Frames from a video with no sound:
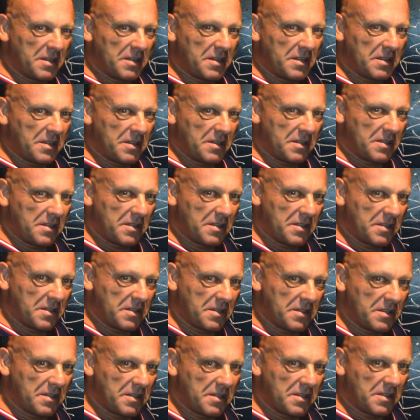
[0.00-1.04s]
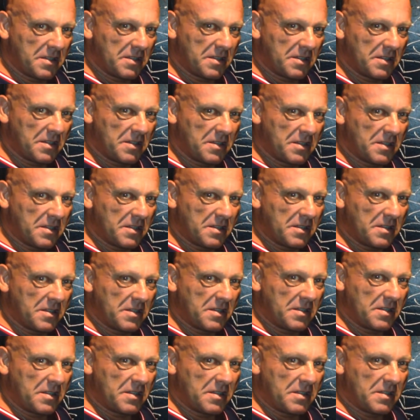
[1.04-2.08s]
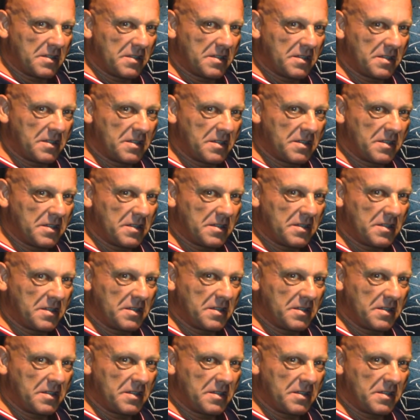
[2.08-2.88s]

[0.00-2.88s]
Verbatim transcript: well, he killed two people this time and one